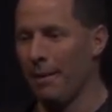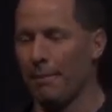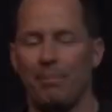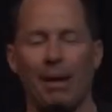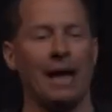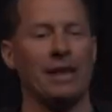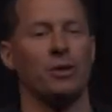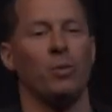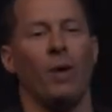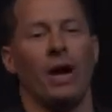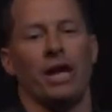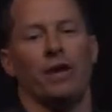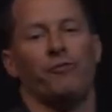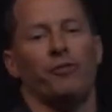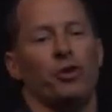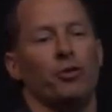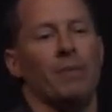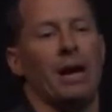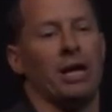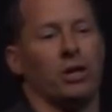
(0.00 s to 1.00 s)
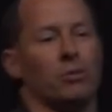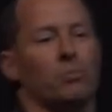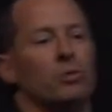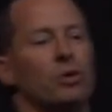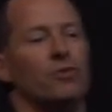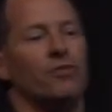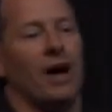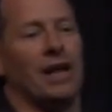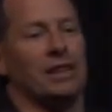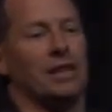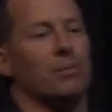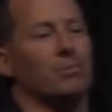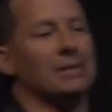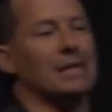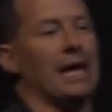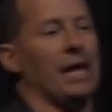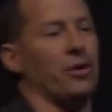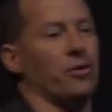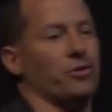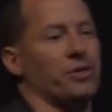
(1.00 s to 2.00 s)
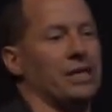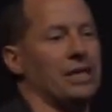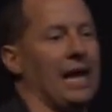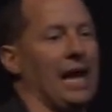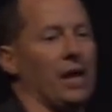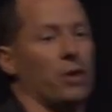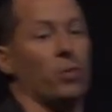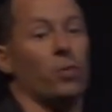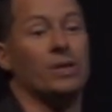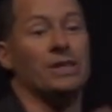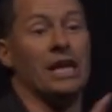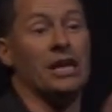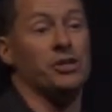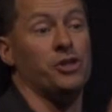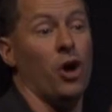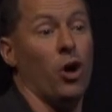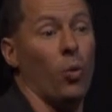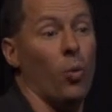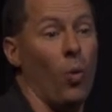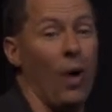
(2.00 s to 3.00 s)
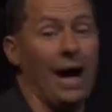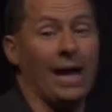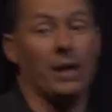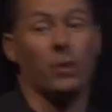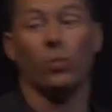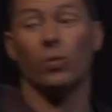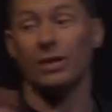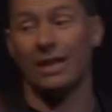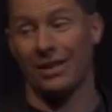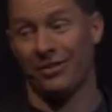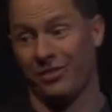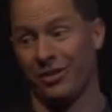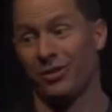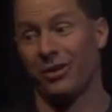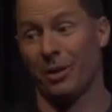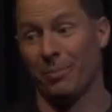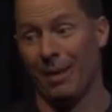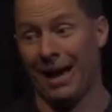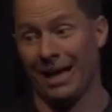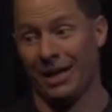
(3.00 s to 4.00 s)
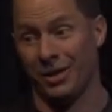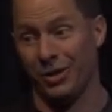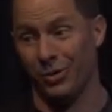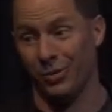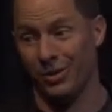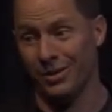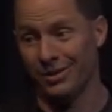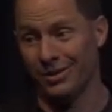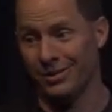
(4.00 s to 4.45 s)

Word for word: By the way, if you make a move on them later in the night when they don't want it, will they still get mad at you?